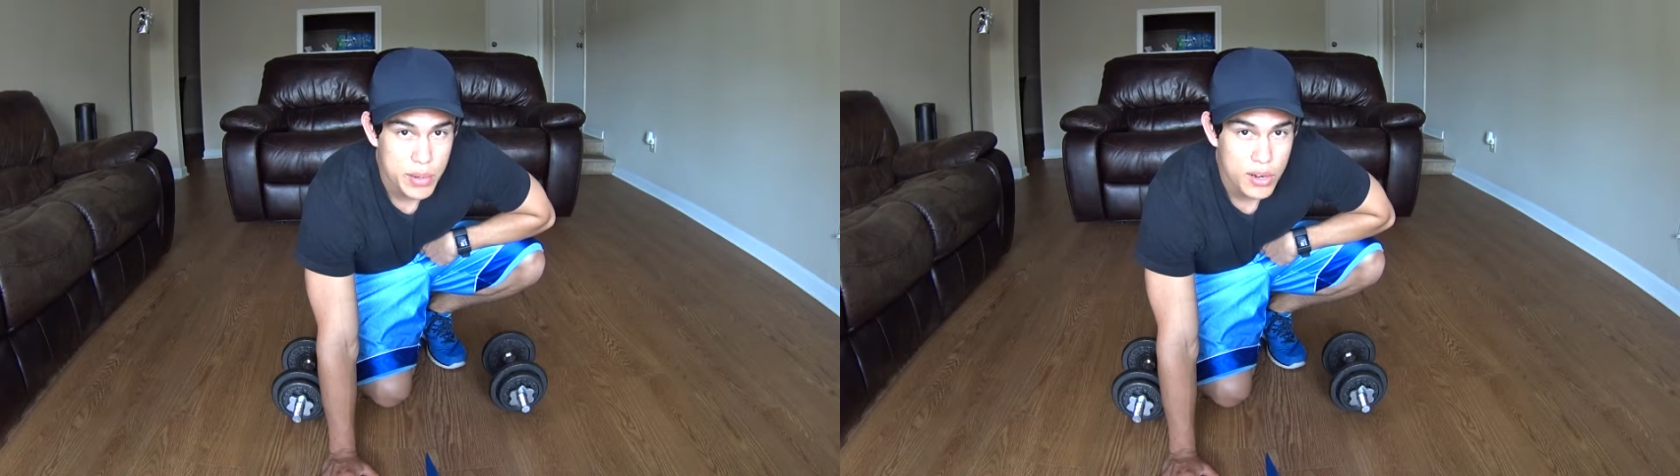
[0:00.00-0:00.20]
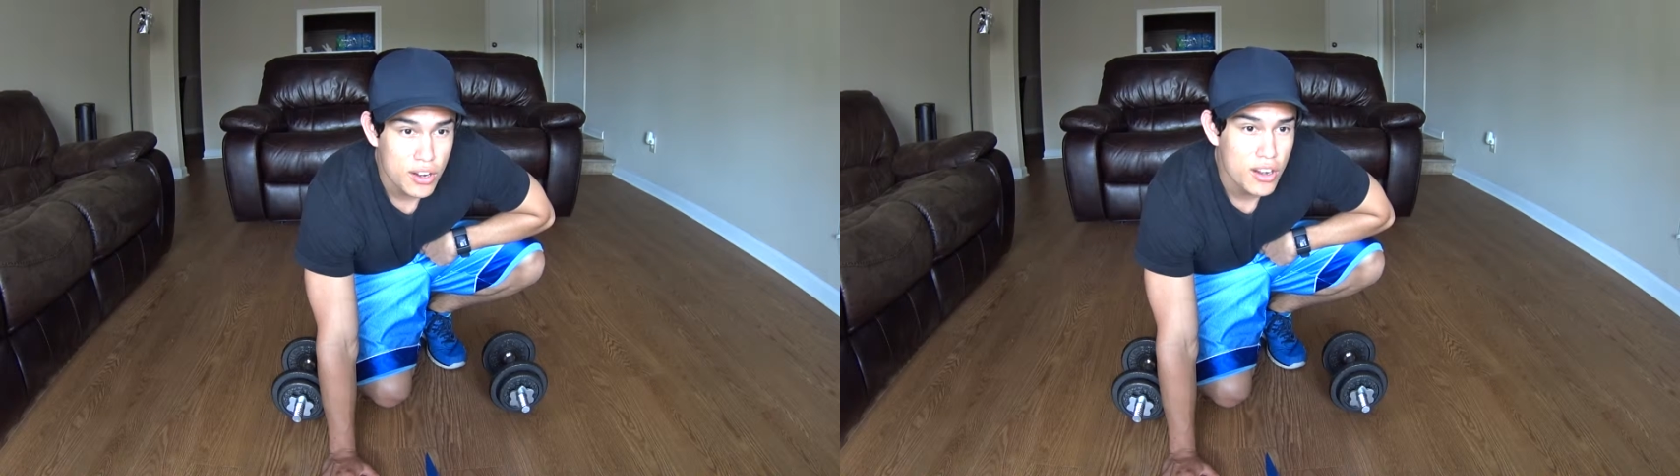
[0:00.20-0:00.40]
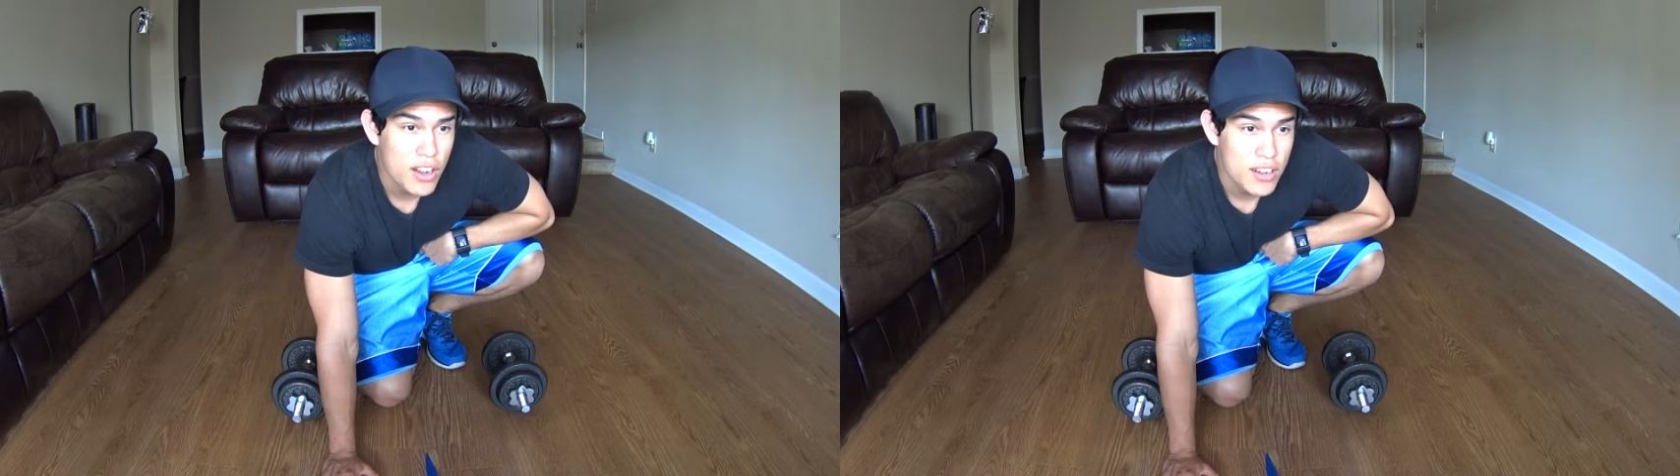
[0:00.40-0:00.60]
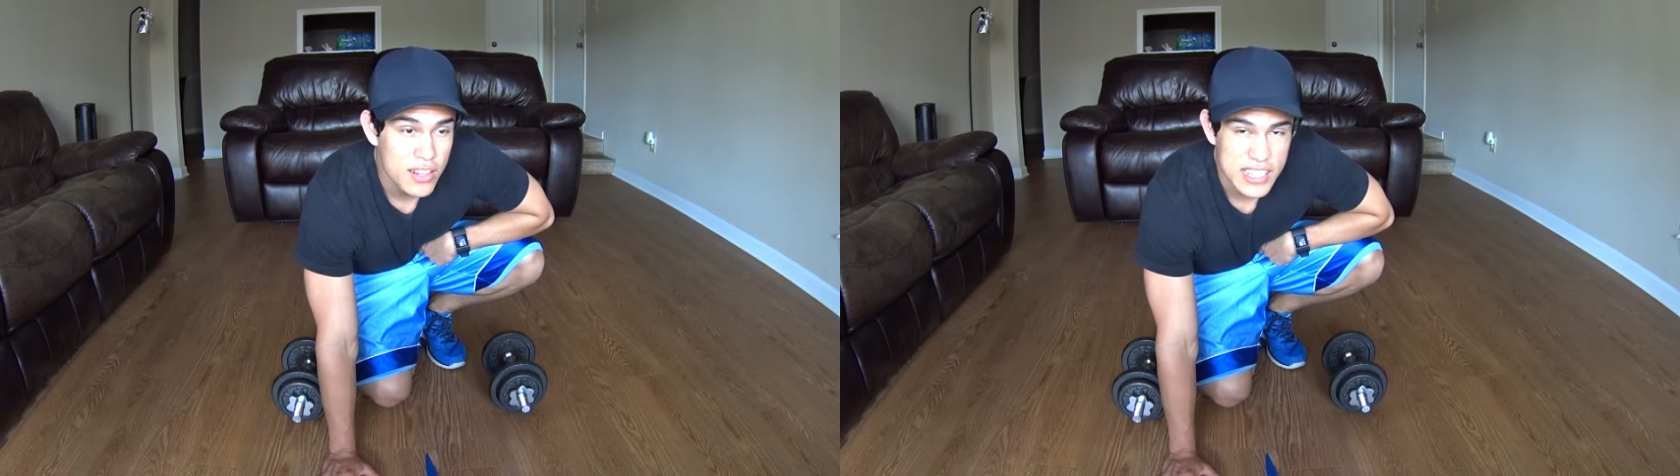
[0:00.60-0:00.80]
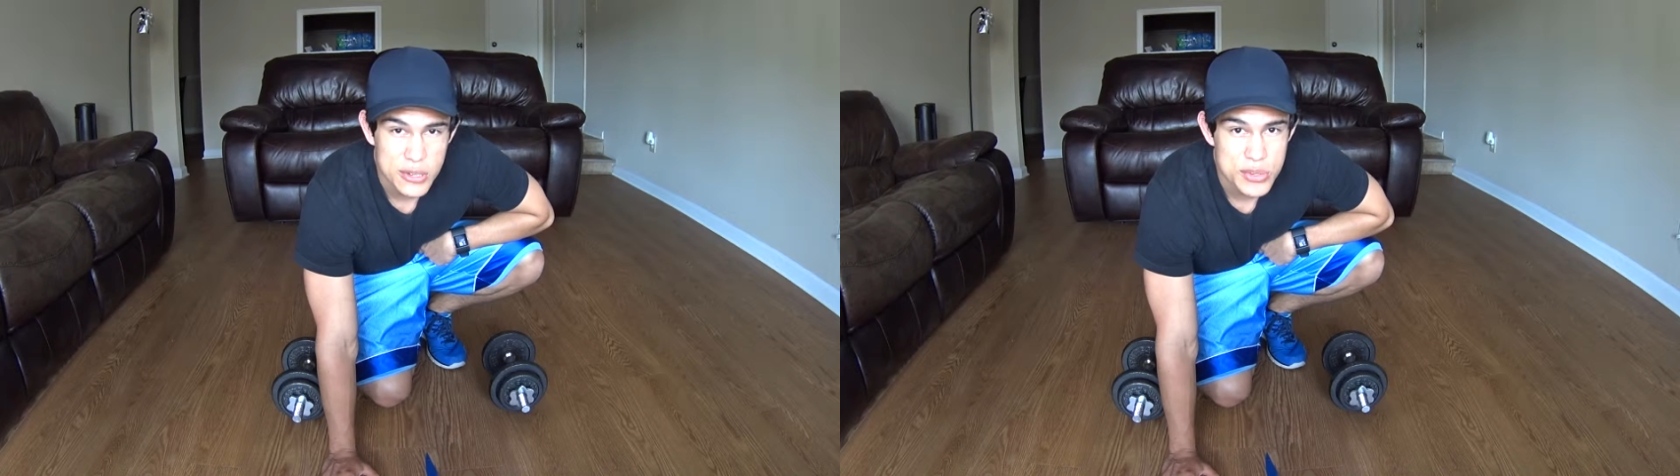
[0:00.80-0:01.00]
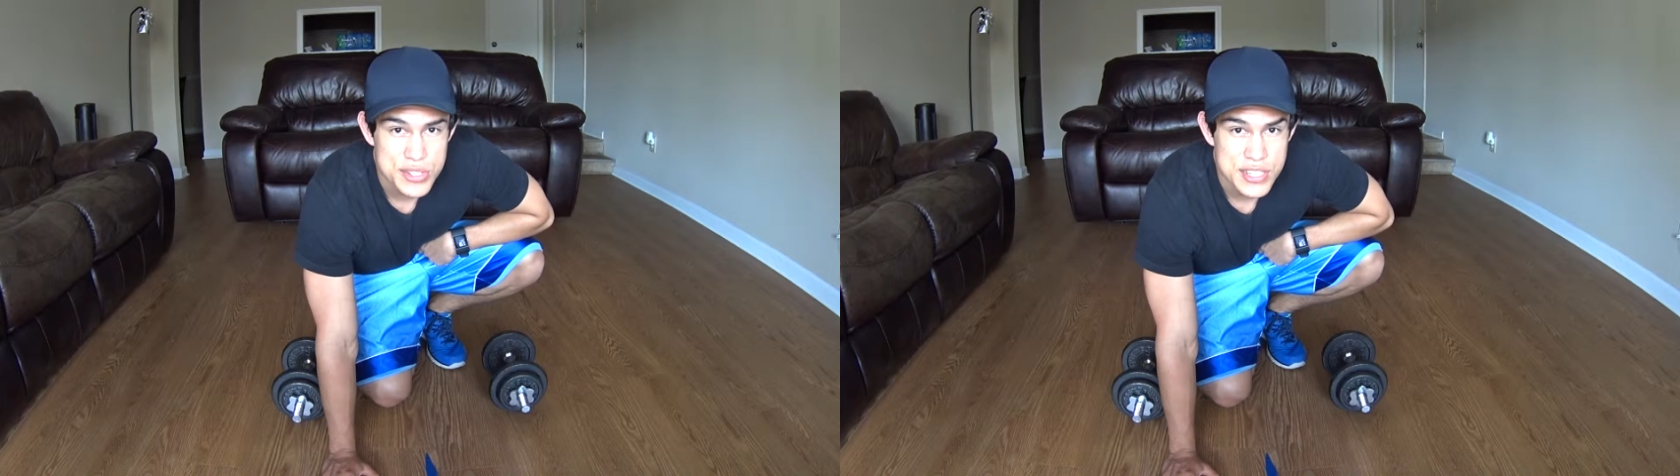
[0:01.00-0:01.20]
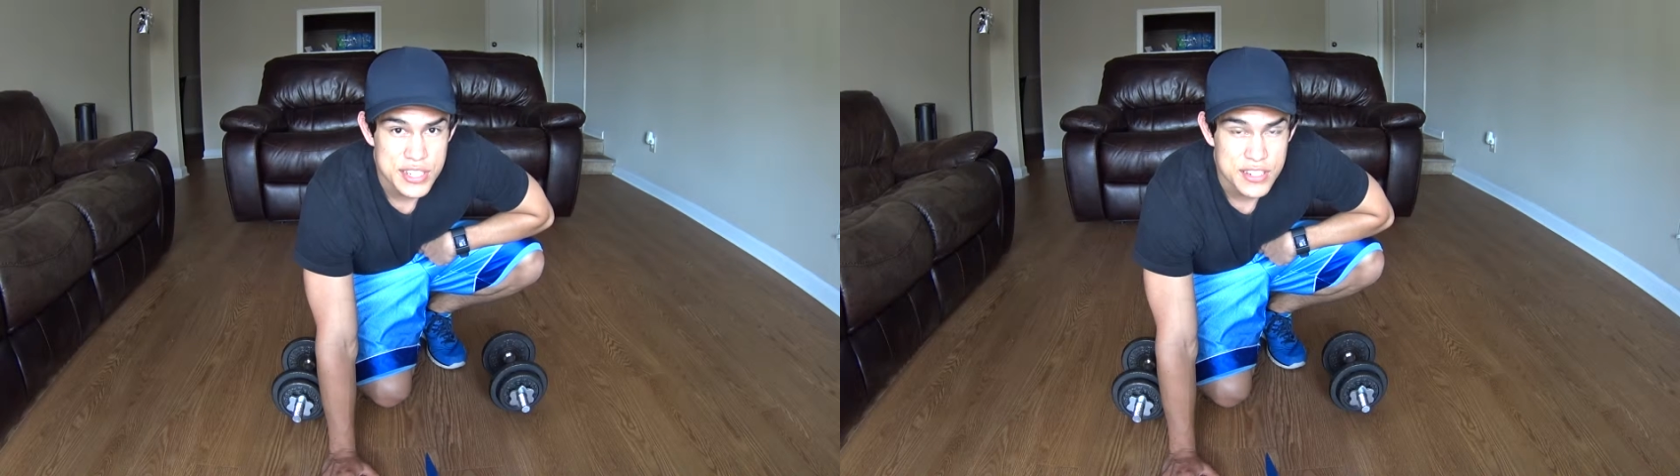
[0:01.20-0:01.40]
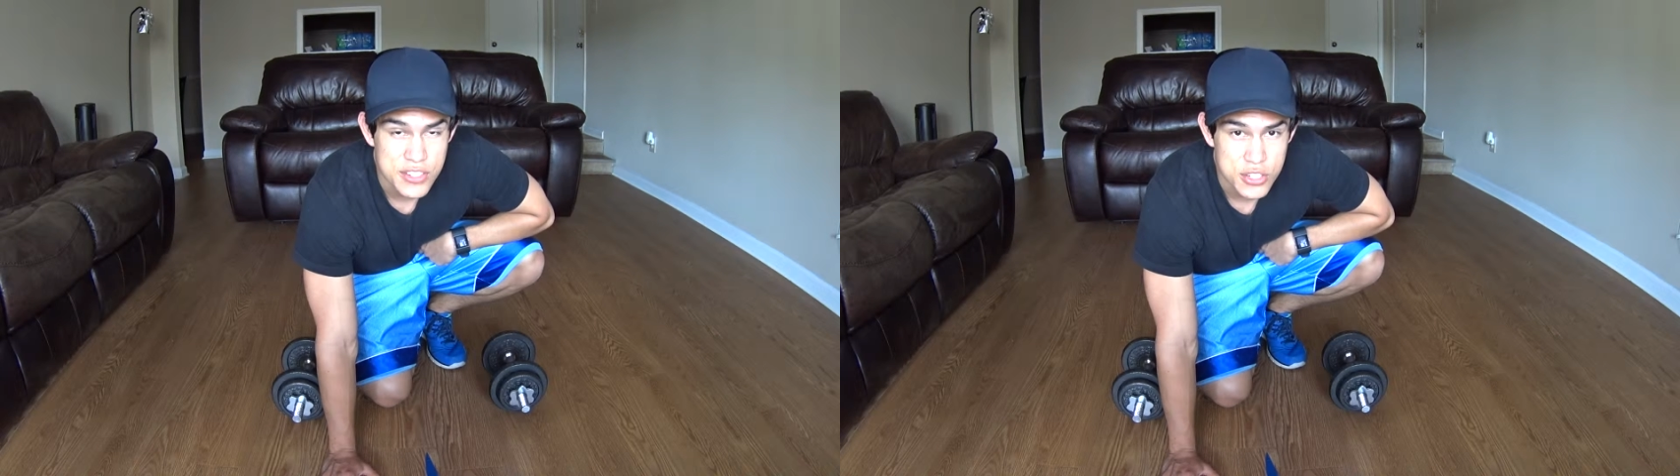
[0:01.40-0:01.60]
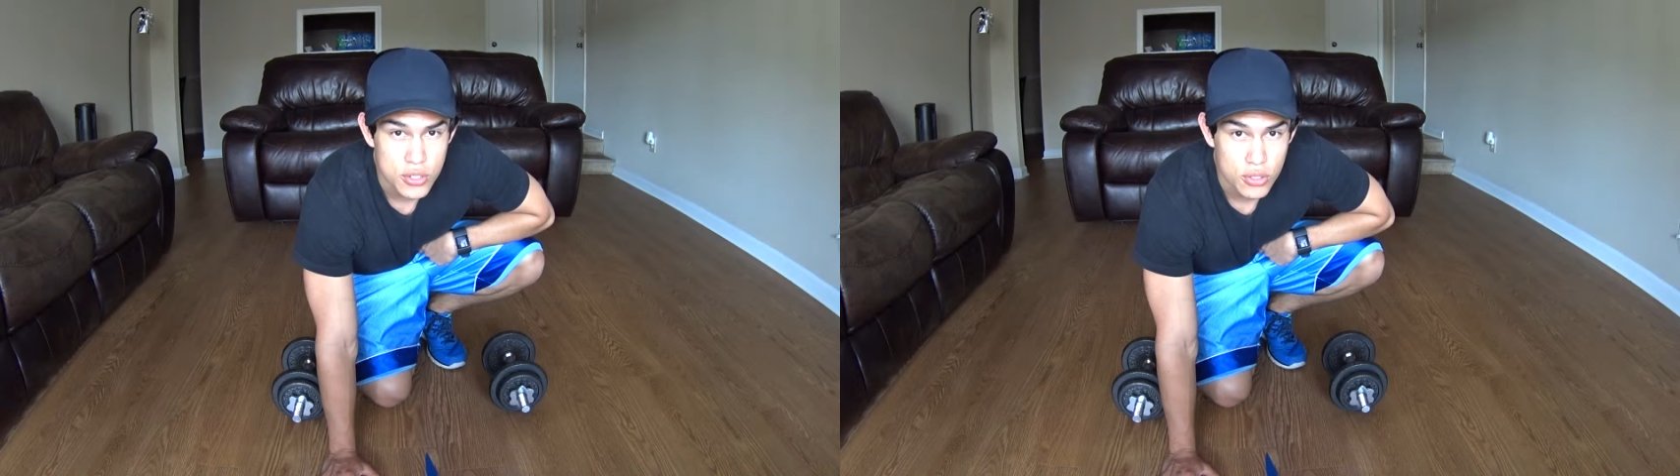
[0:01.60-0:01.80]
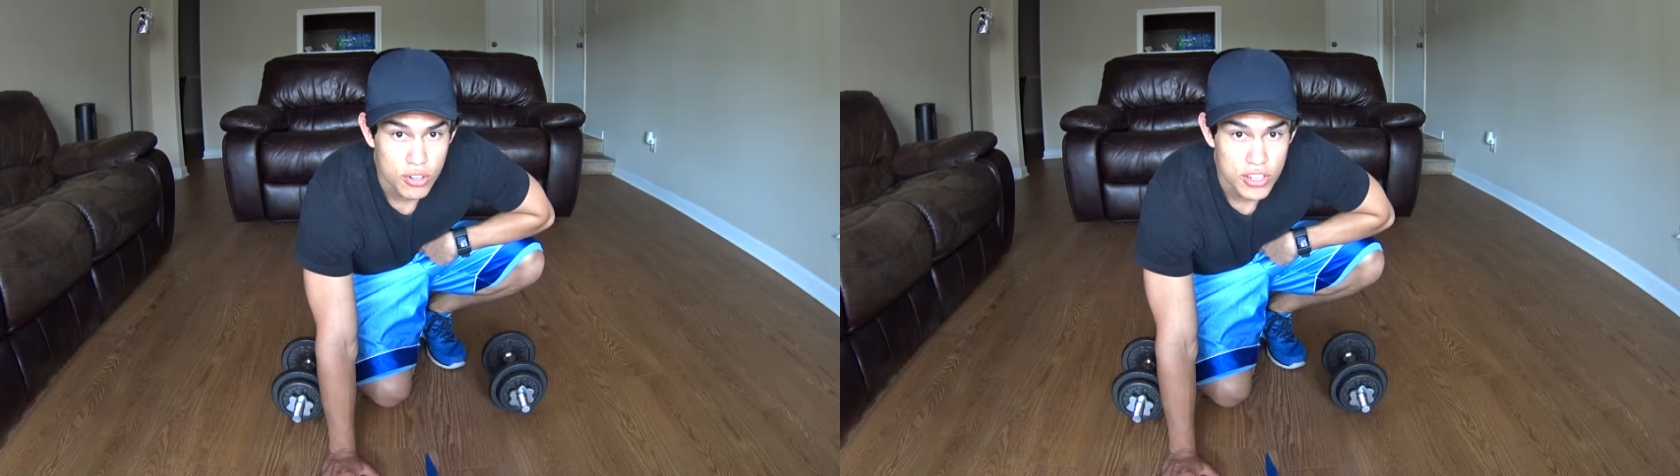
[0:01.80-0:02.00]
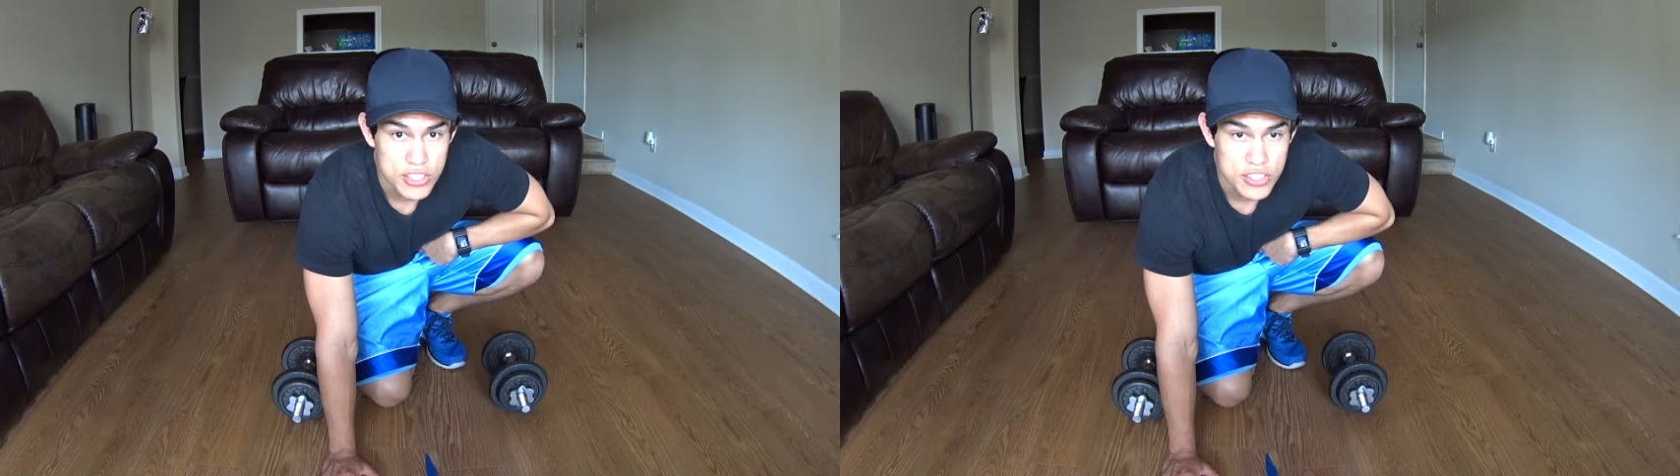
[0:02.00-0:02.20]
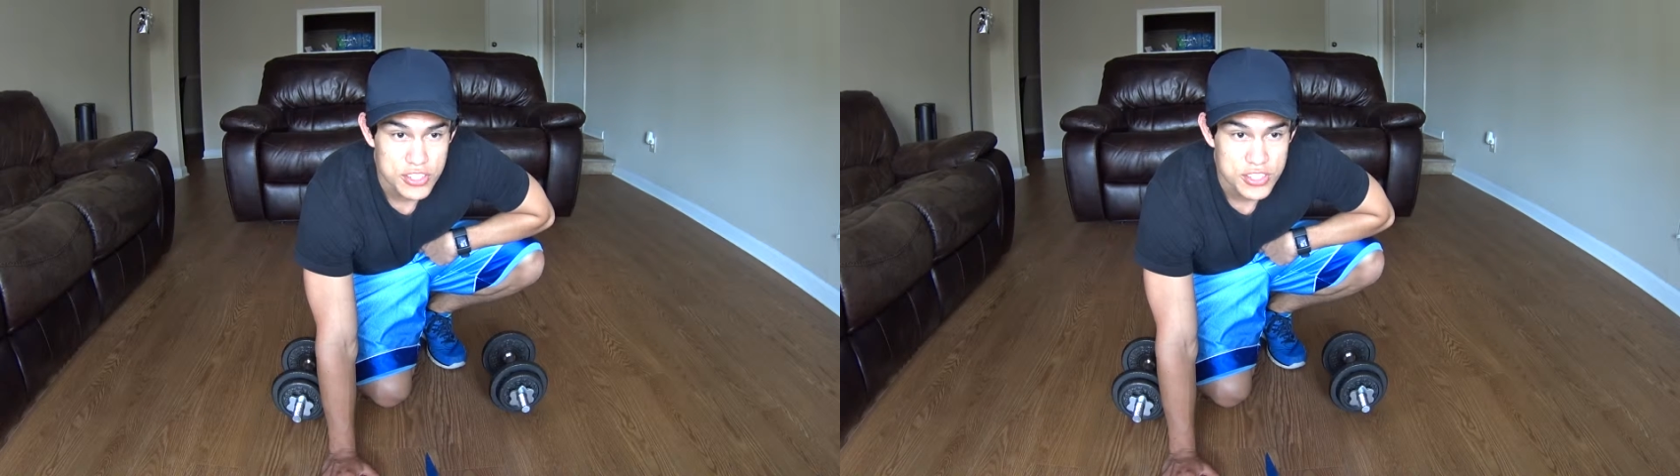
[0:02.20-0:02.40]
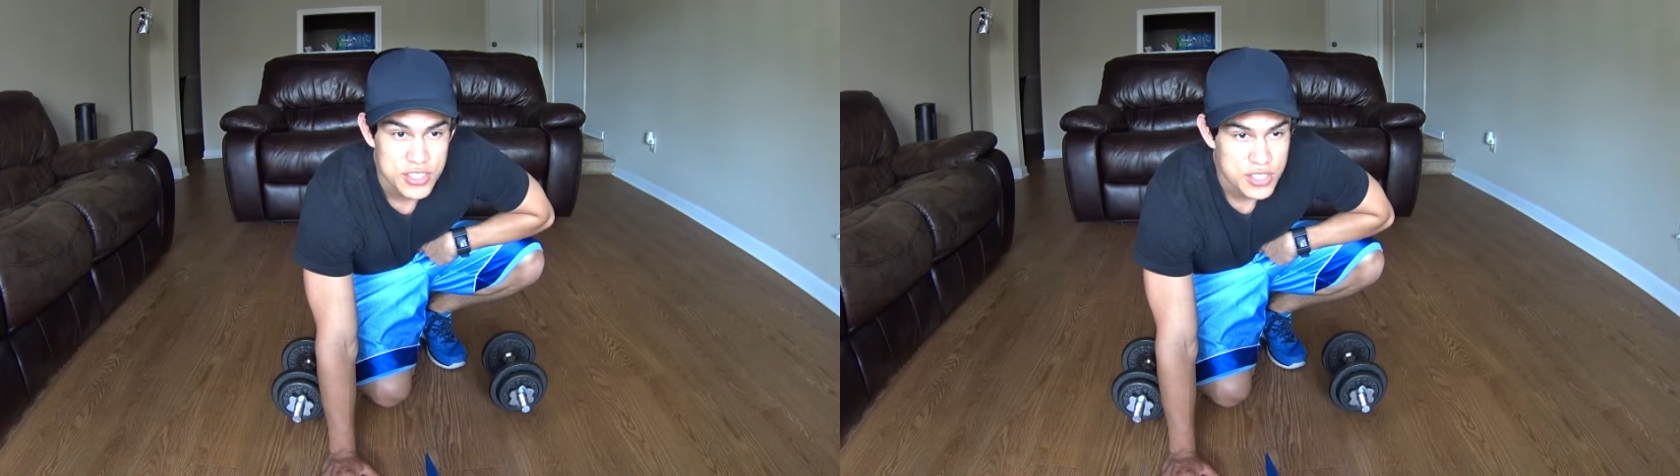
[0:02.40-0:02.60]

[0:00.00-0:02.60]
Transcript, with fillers: bar like you would see in skull crushers,